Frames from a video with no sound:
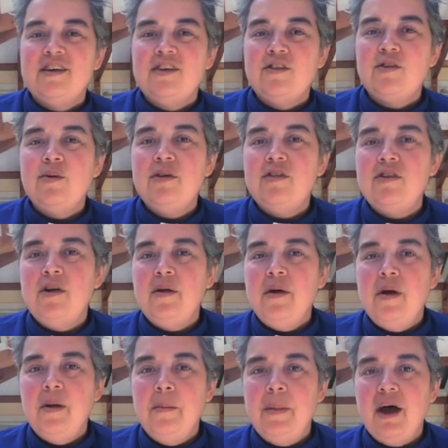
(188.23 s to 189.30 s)
So there's an
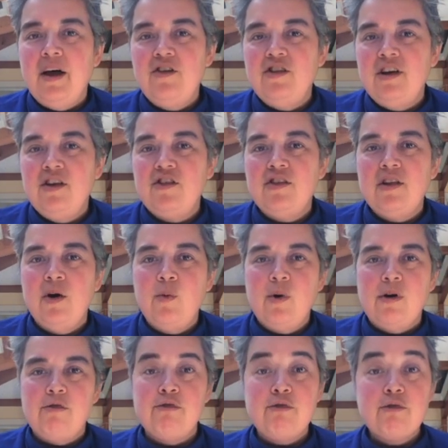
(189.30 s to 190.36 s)
imagination that we're
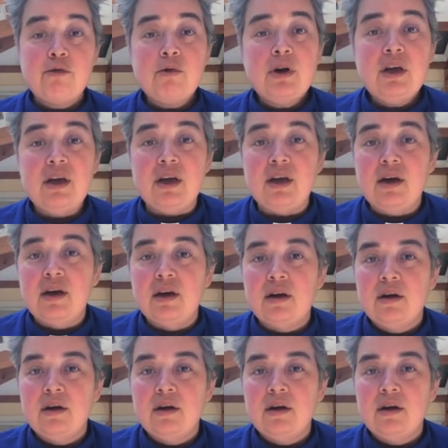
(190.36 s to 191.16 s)
free